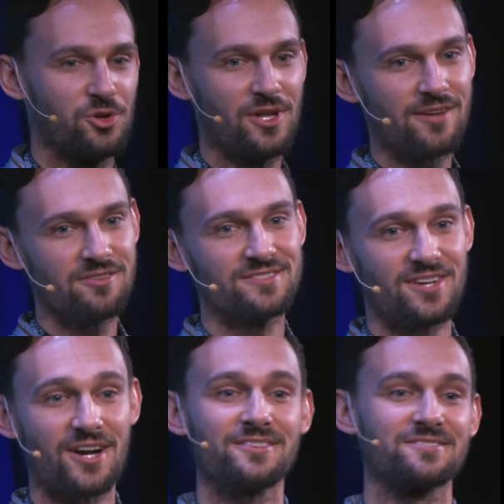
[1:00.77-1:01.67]
a lot of this
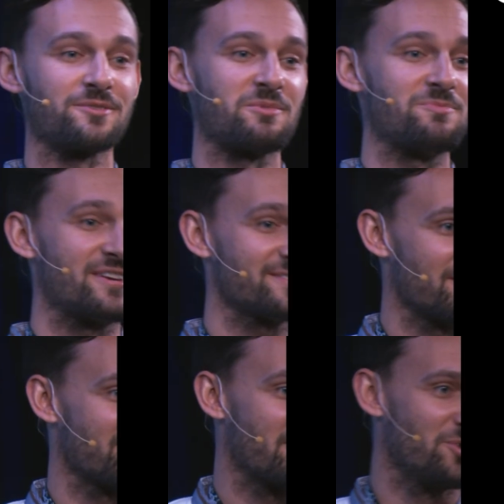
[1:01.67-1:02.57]
talk is going to be based
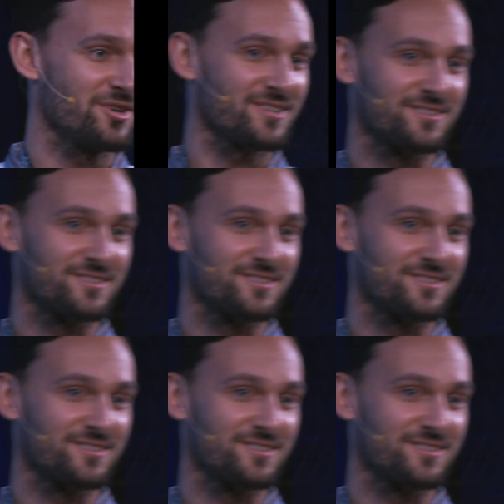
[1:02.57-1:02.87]
off that book.